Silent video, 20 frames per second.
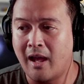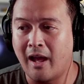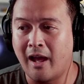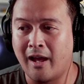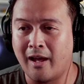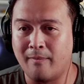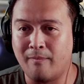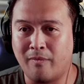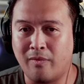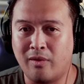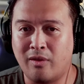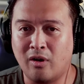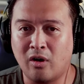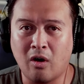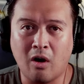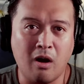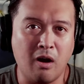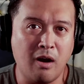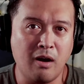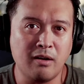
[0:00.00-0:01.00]
uh,
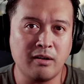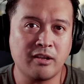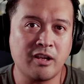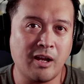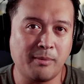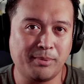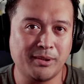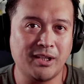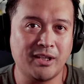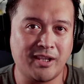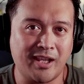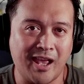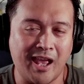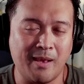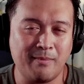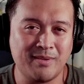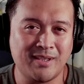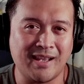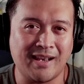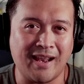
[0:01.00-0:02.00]
there are a couple of
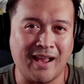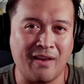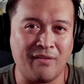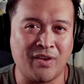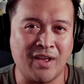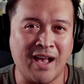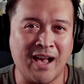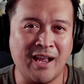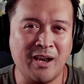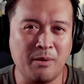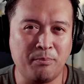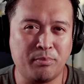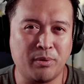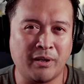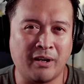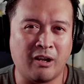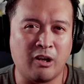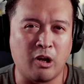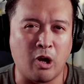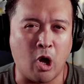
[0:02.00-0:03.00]
games that I've kind of
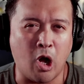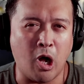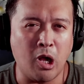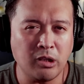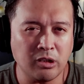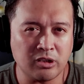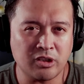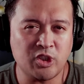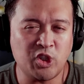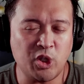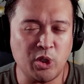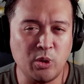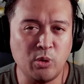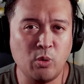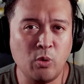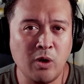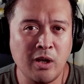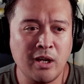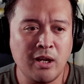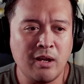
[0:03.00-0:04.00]
put a halt
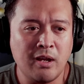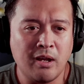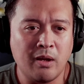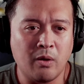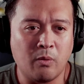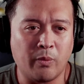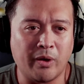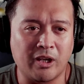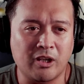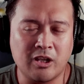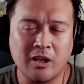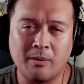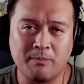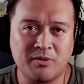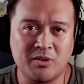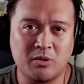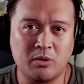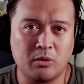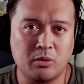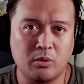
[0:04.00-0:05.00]
to when it
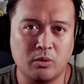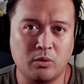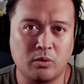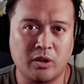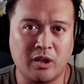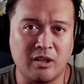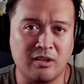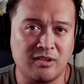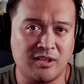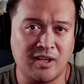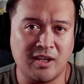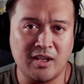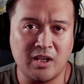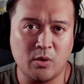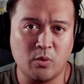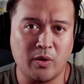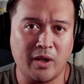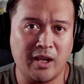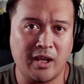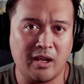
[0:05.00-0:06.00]
comes to
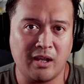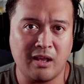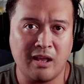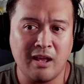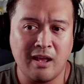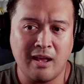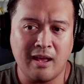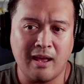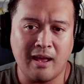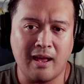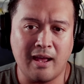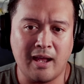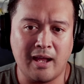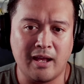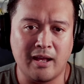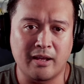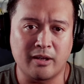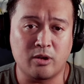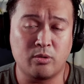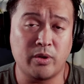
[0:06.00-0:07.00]
continuing
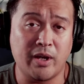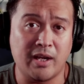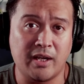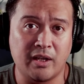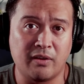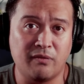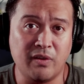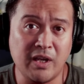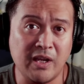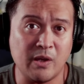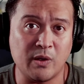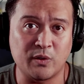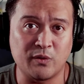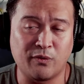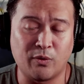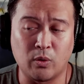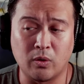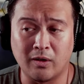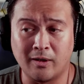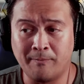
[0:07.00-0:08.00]
Uh, creating videos
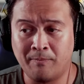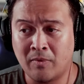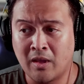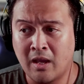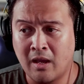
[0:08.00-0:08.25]
for.